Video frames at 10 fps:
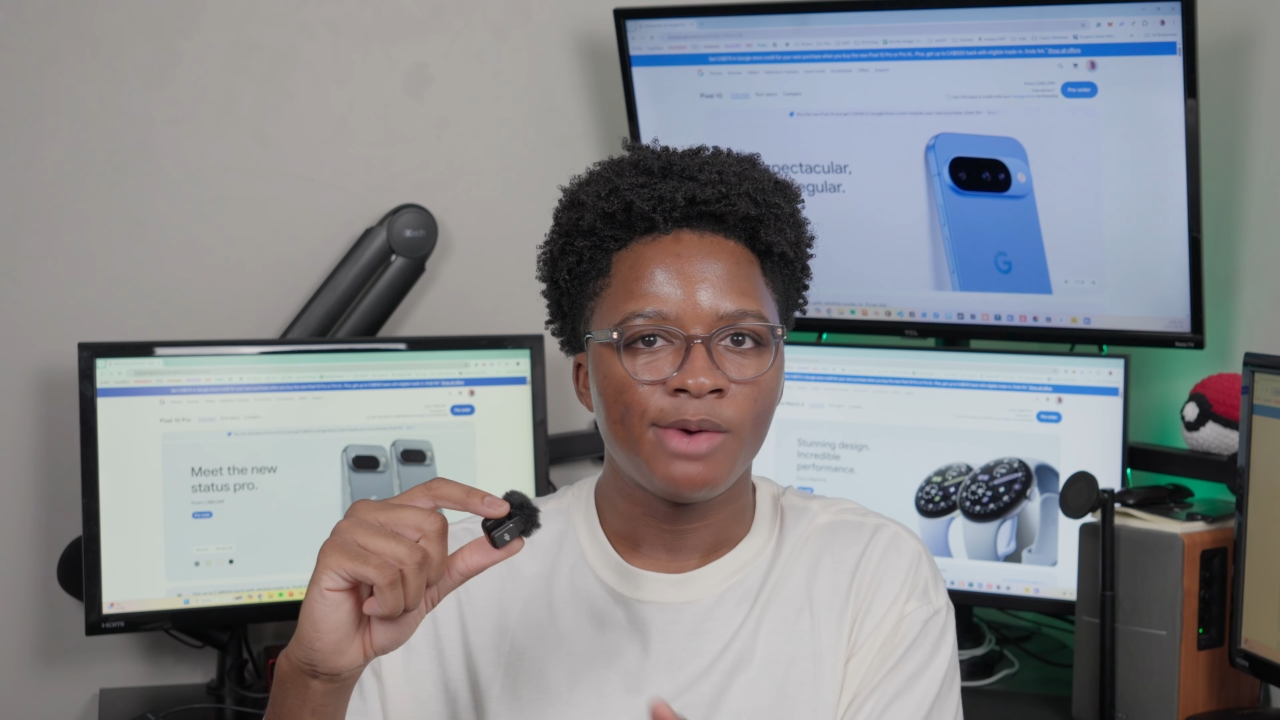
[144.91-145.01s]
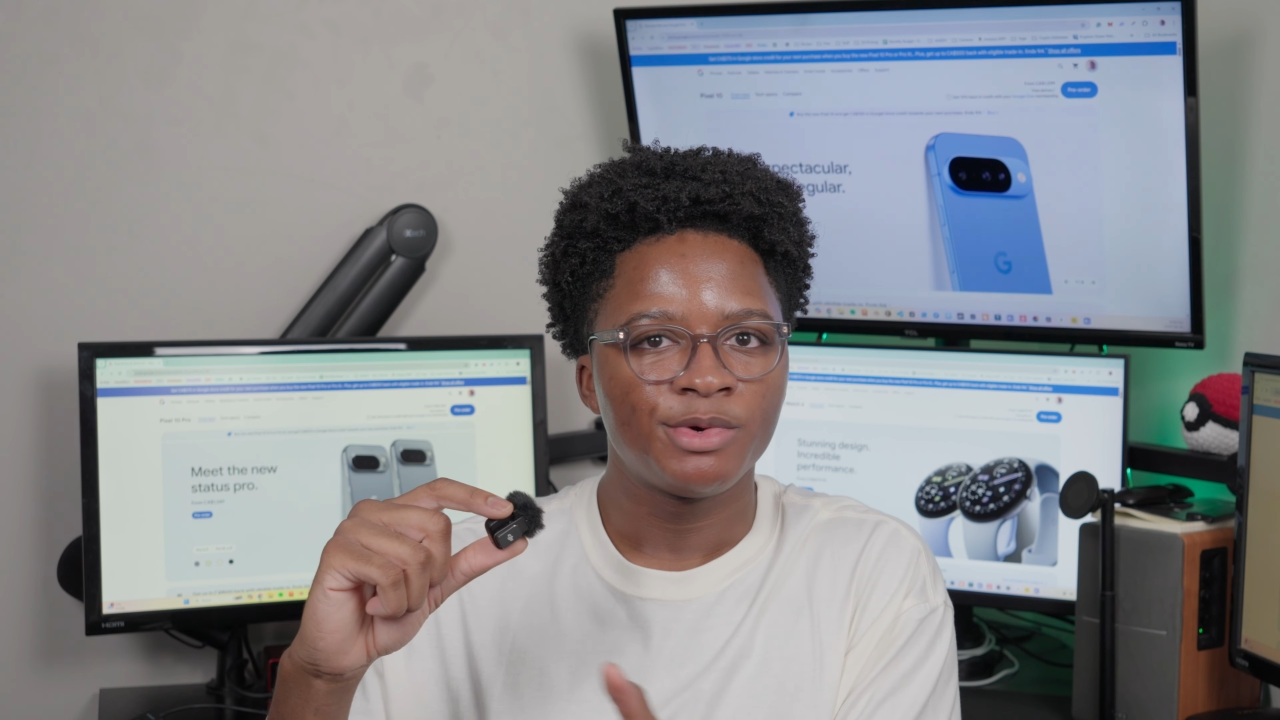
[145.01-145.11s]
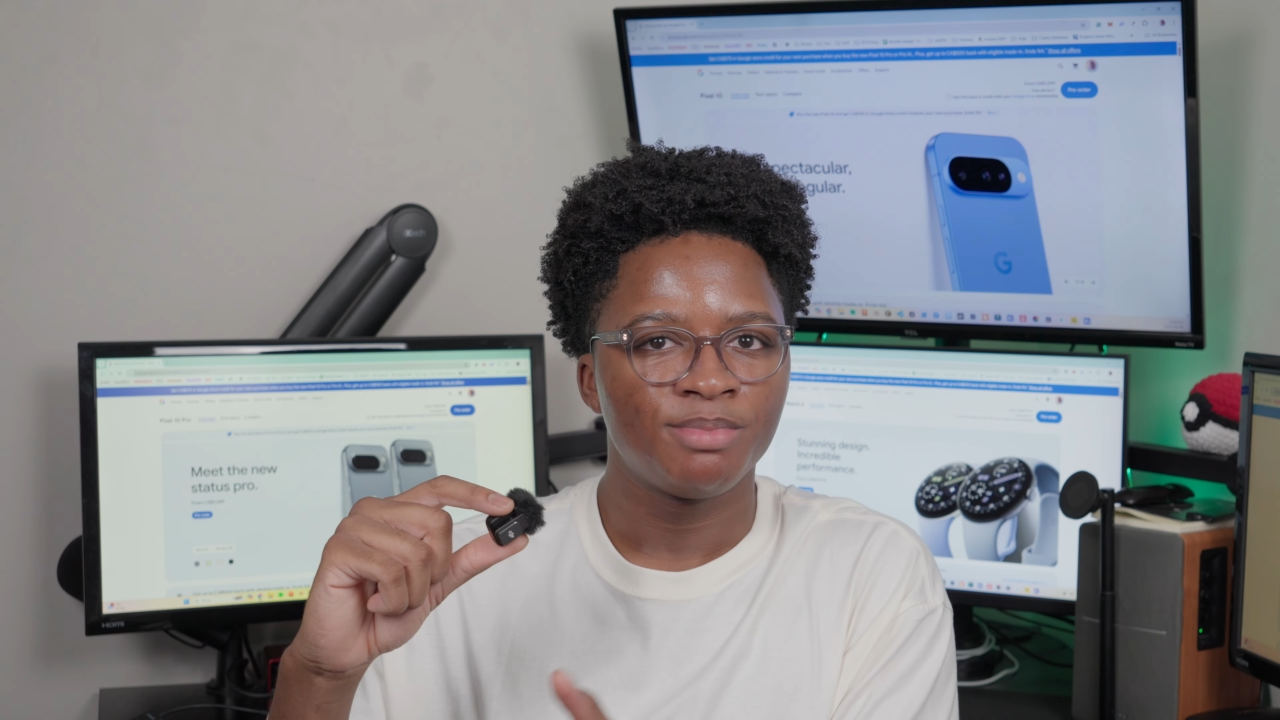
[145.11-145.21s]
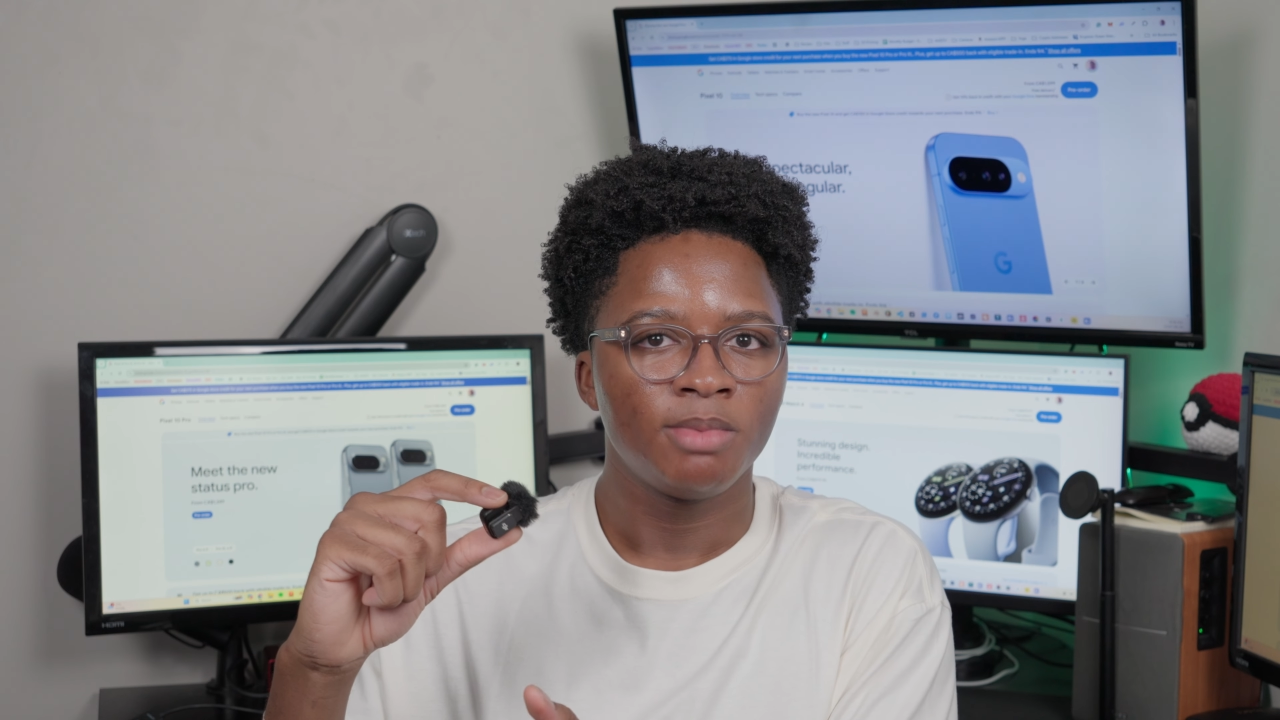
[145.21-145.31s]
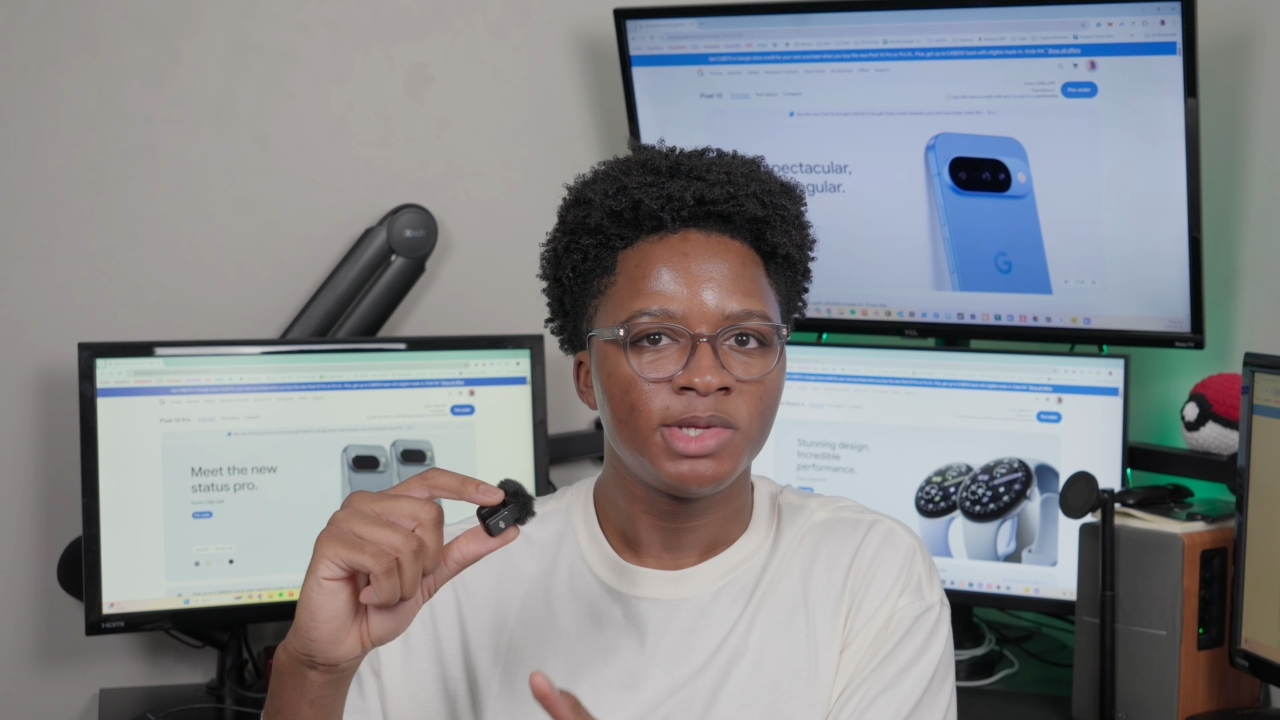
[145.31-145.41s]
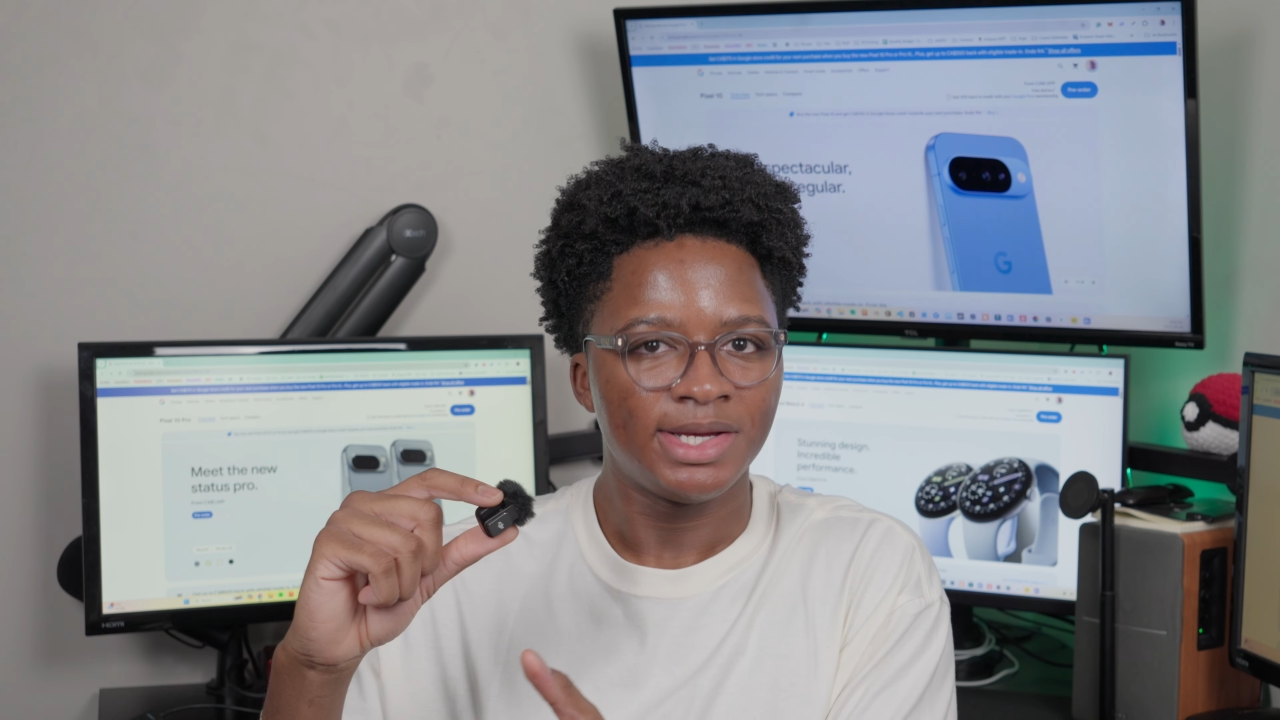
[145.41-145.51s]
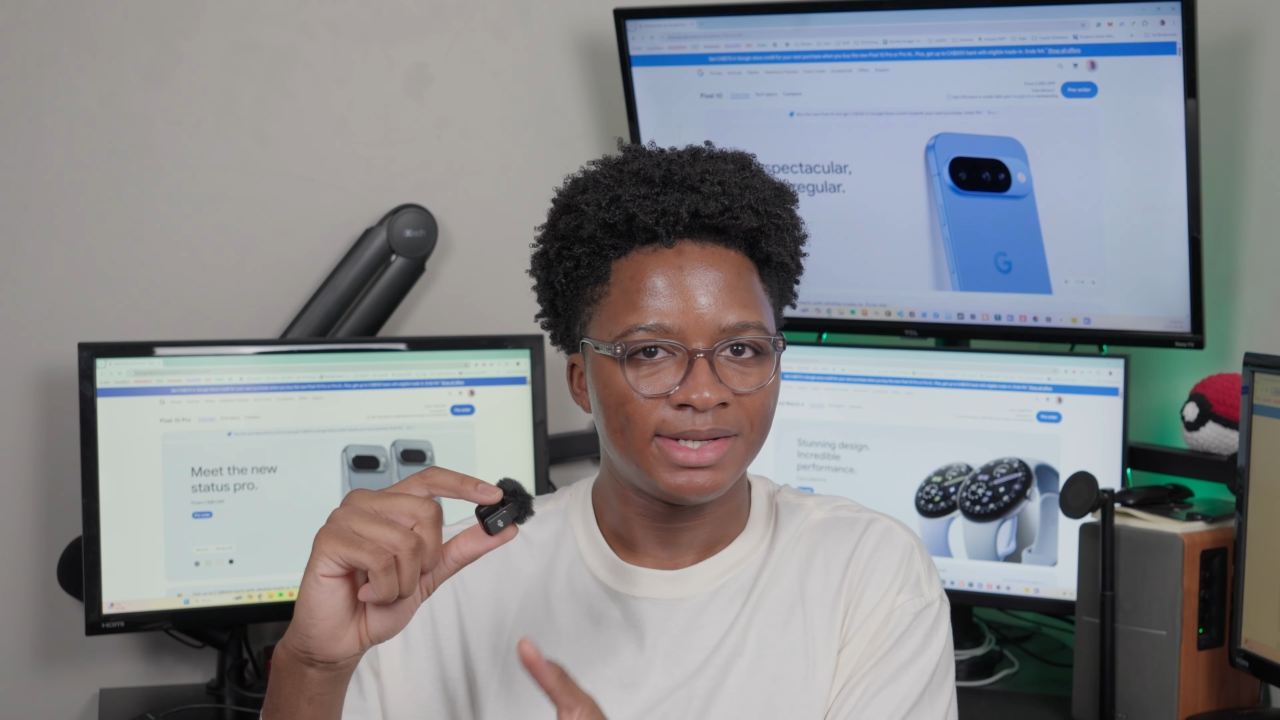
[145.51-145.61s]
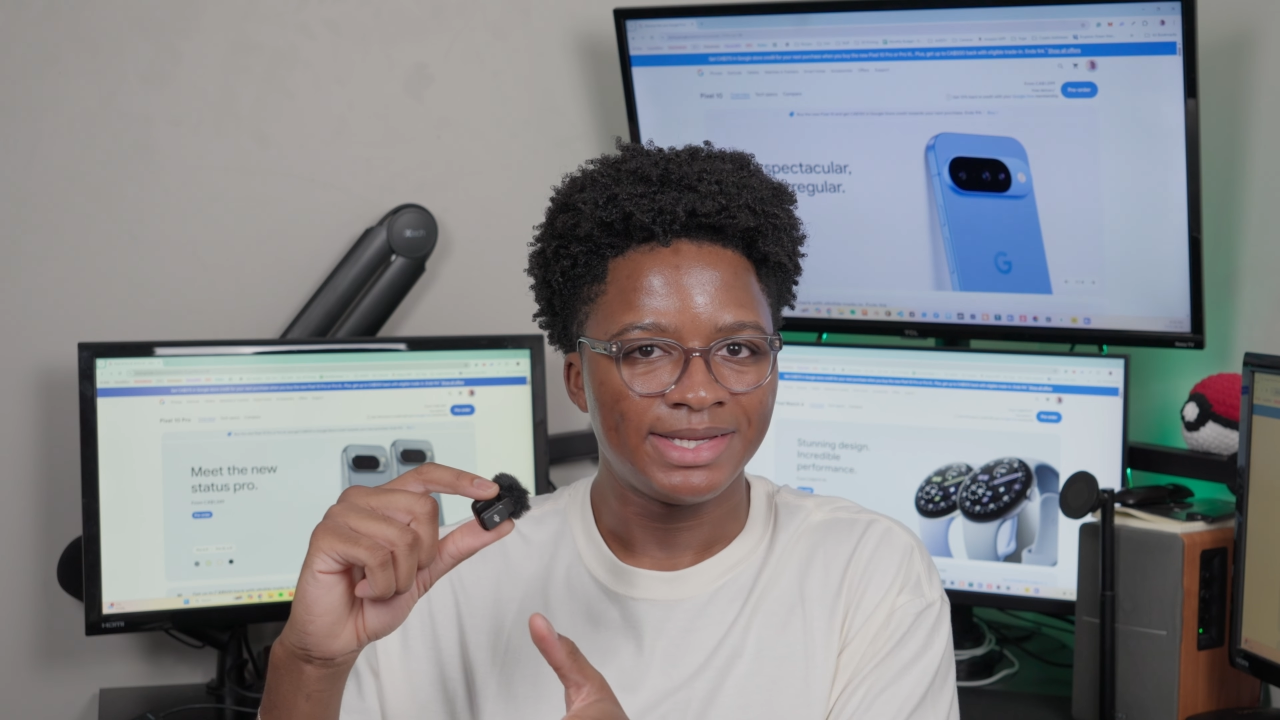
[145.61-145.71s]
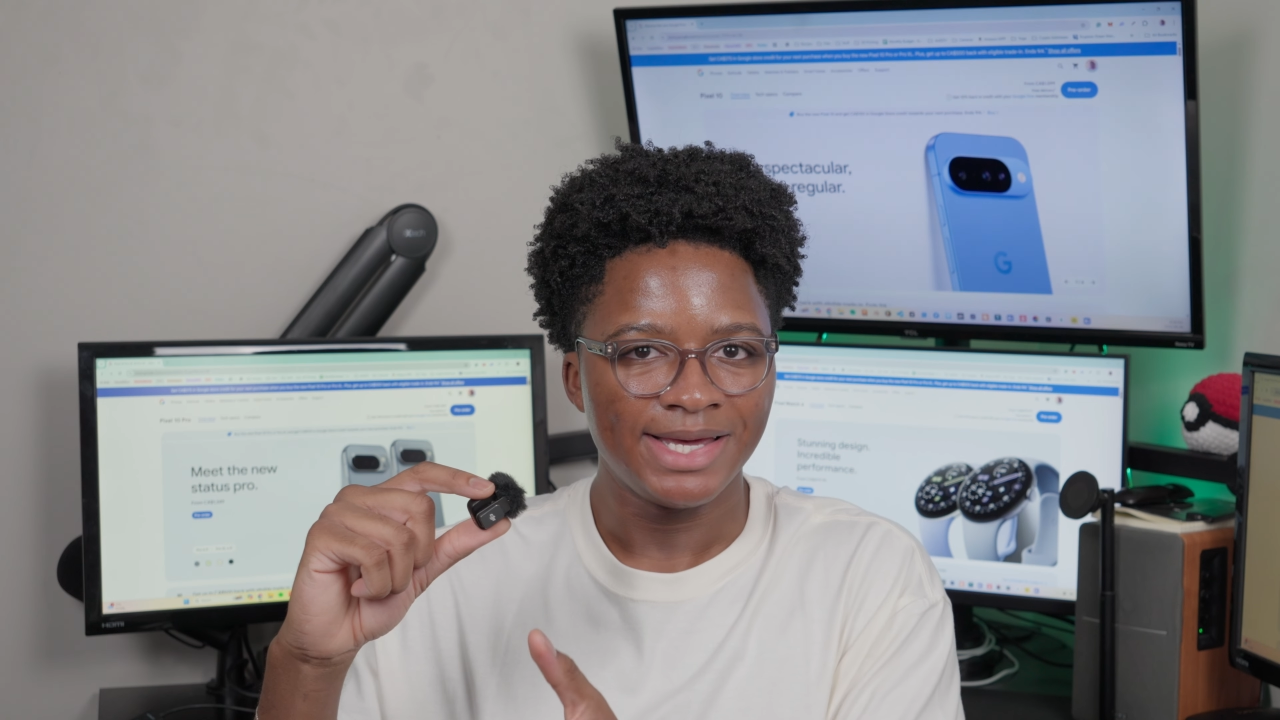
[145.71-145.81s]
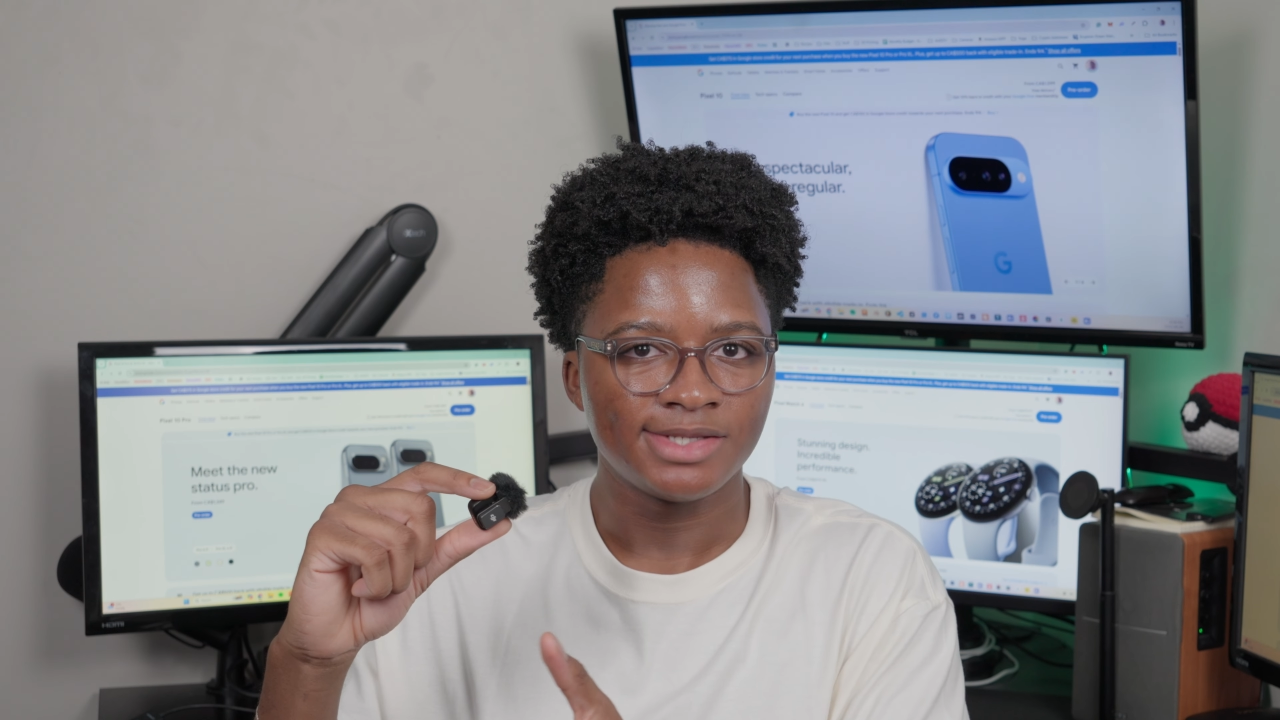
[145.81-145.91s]
I would probably get
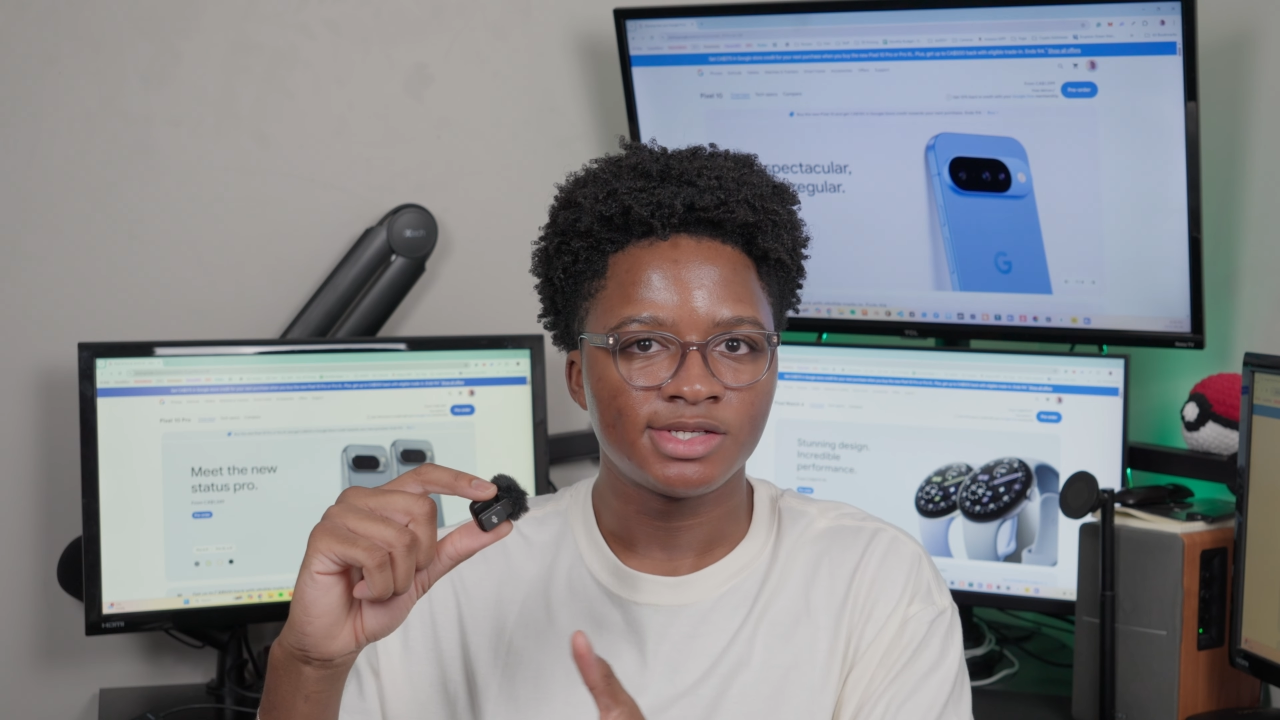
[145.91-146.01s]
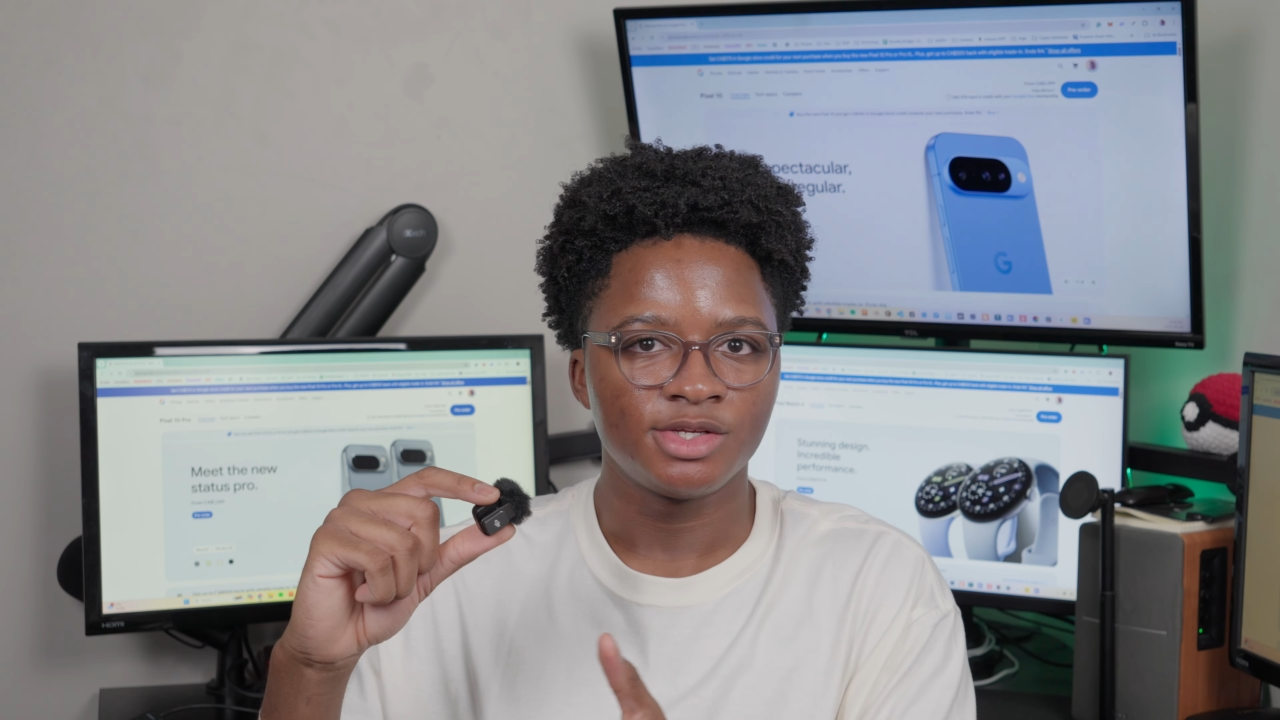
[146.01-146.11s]
a case